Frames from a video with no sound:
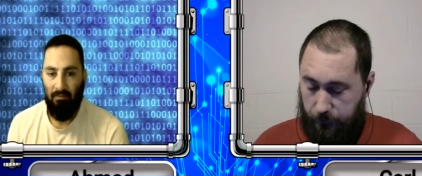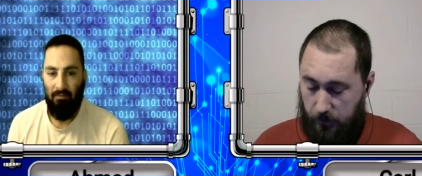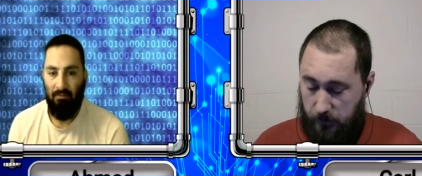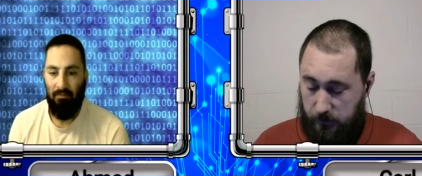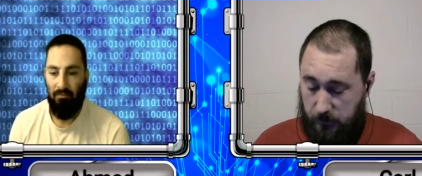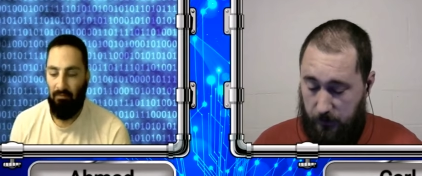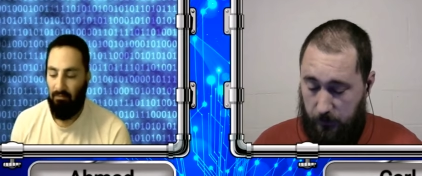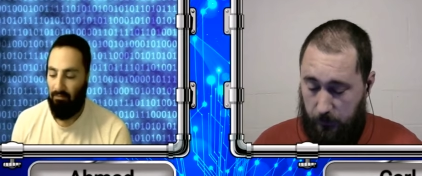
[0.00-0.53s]

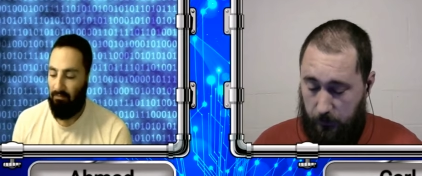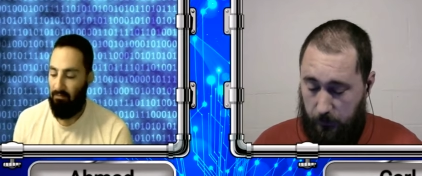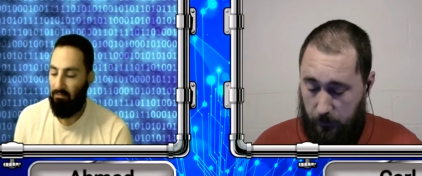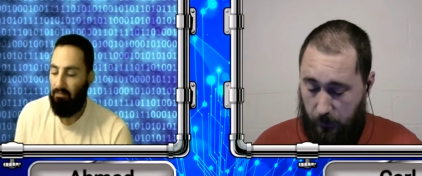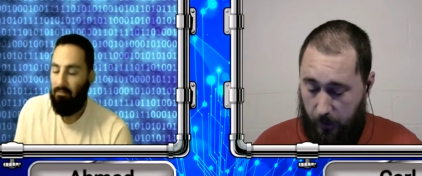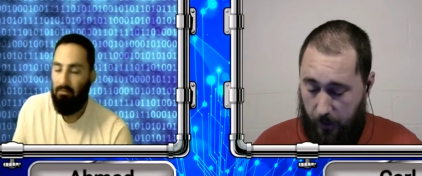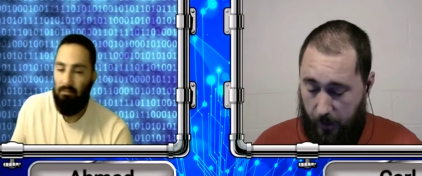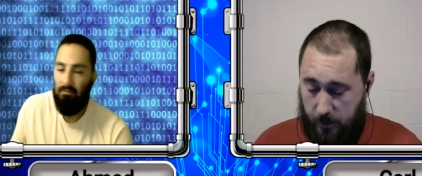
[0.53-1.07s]
Speaker 1: It's a
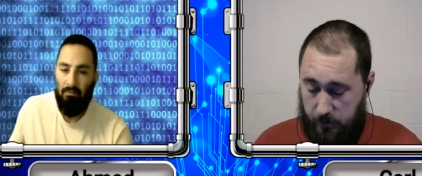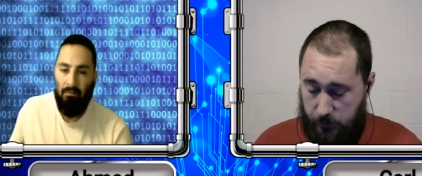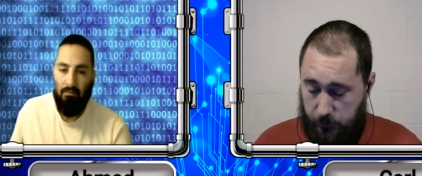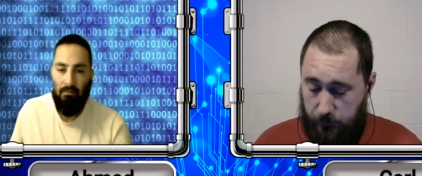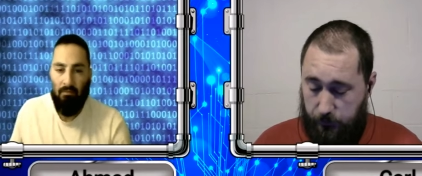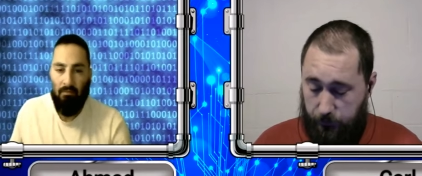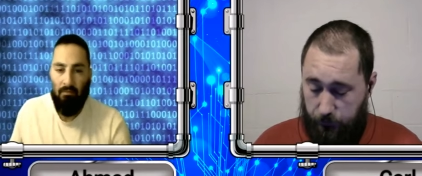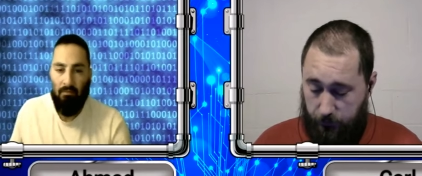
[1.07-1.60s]

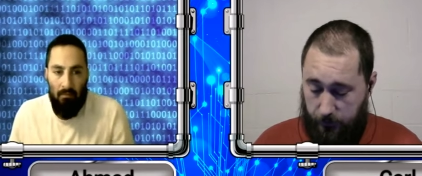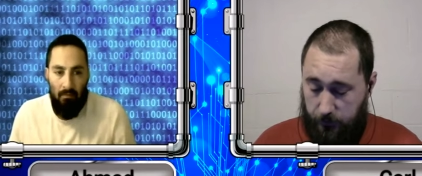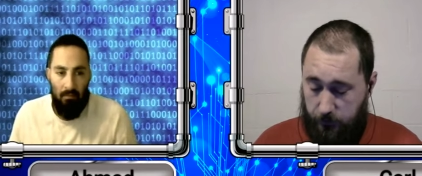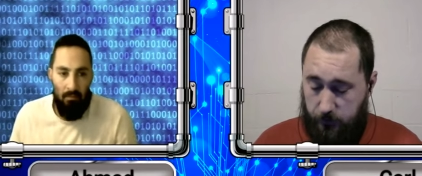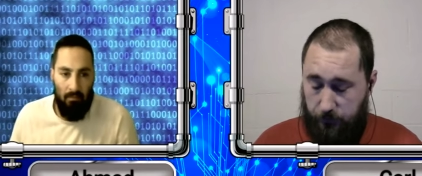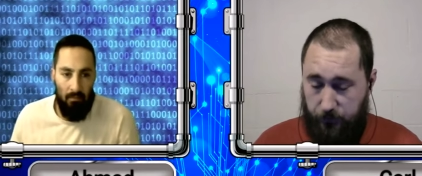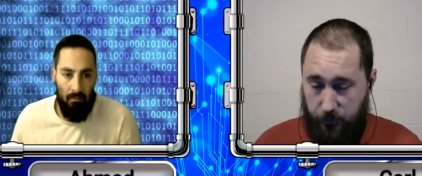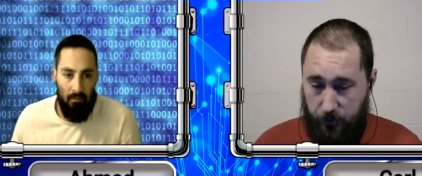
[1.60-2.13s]
actual real
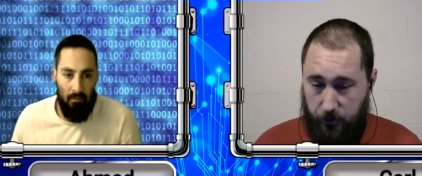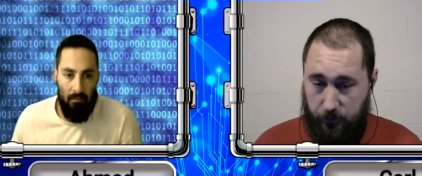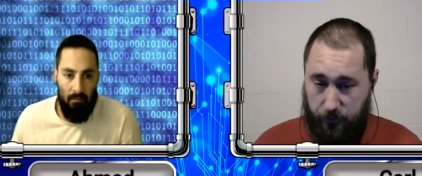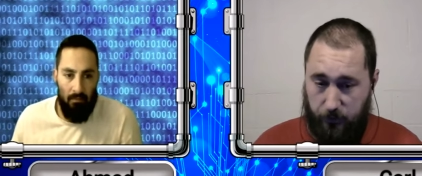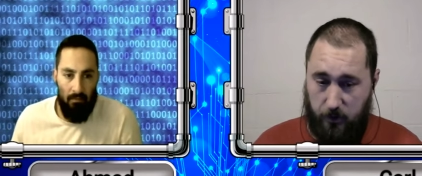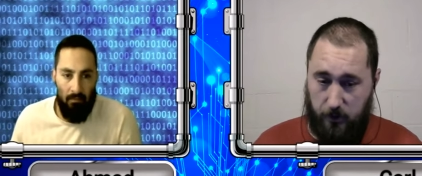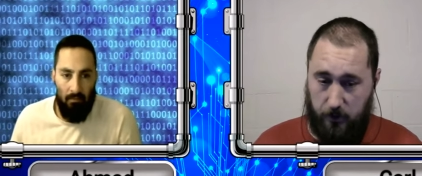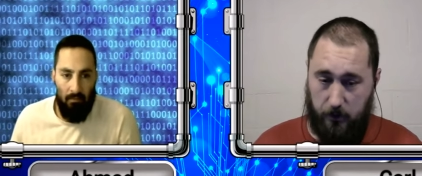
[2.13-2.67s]
computer
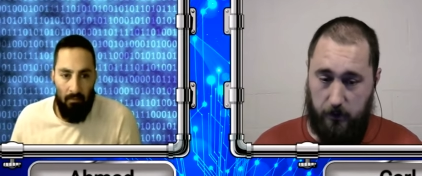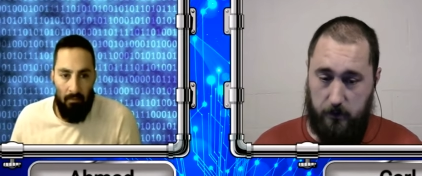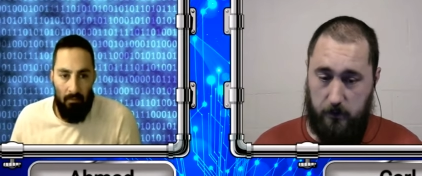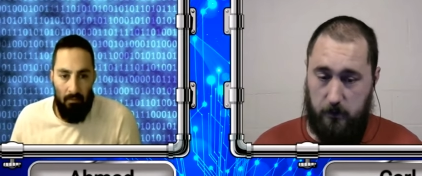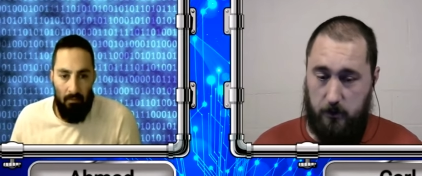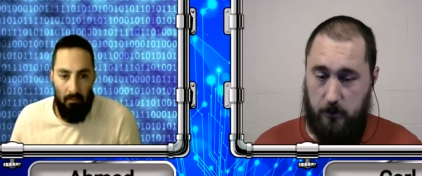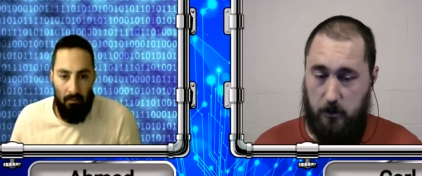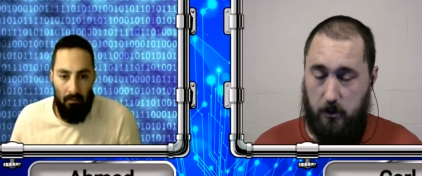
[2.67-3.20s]

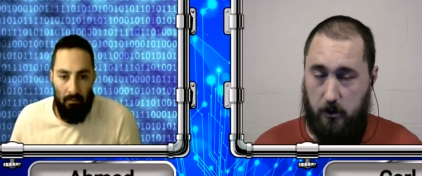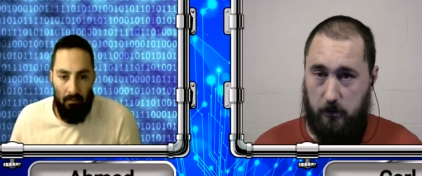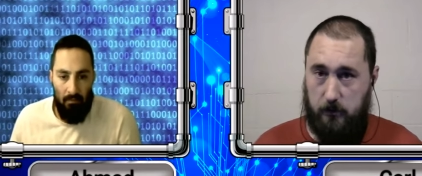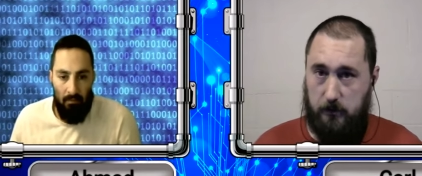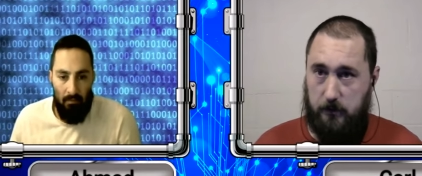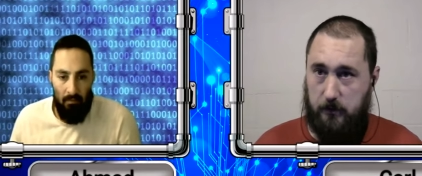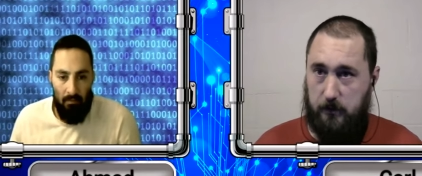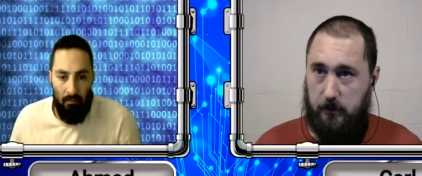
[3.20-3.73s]
product called
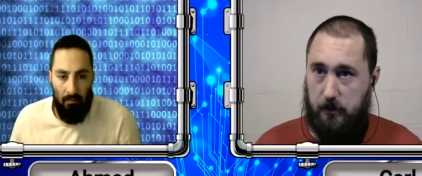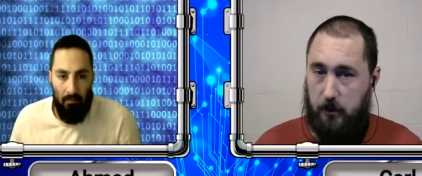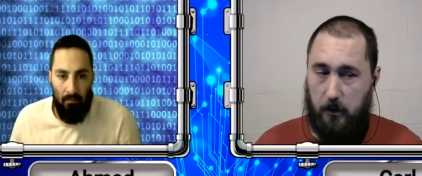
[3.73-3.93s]
the,